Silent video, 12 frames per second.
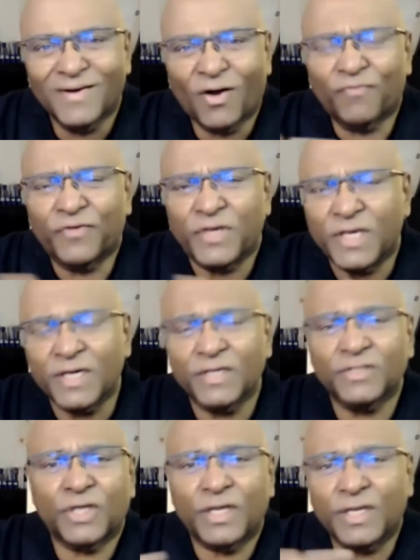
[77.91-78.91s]
of
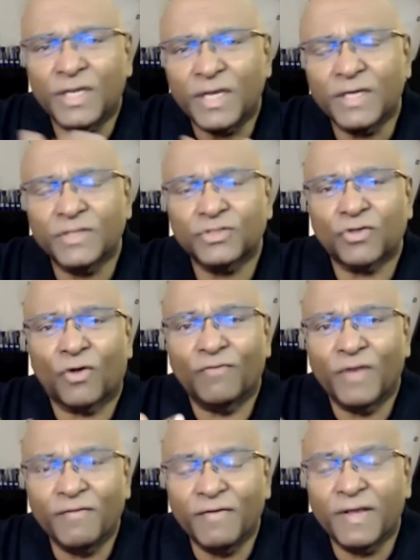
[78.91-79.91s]
years and years of
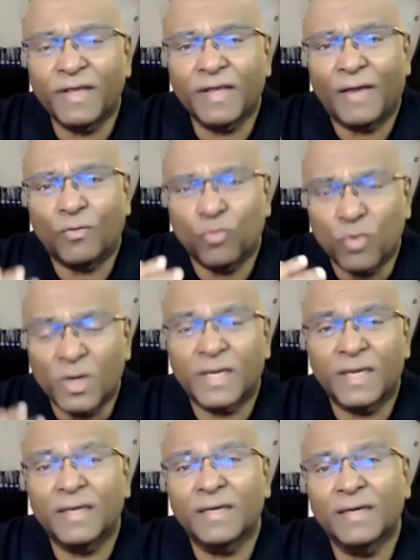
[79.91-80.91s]
living and
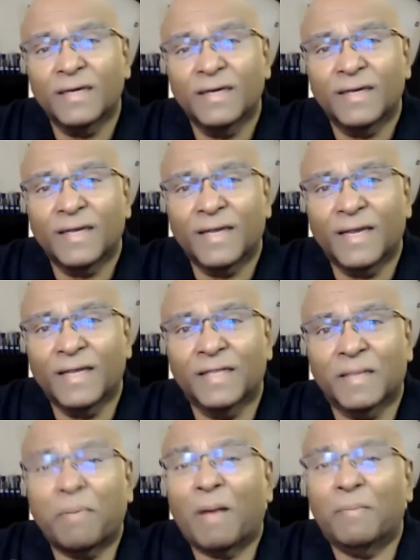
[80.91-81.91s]
working in
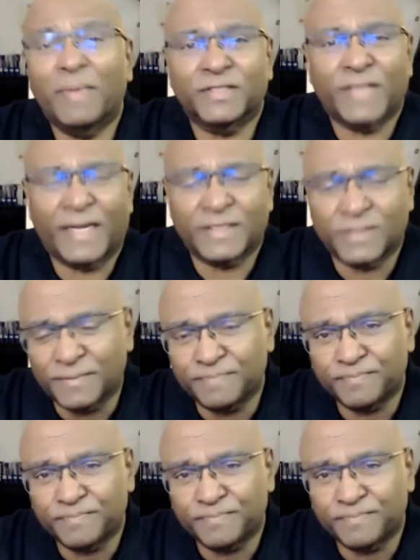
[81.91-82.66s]
the public sector.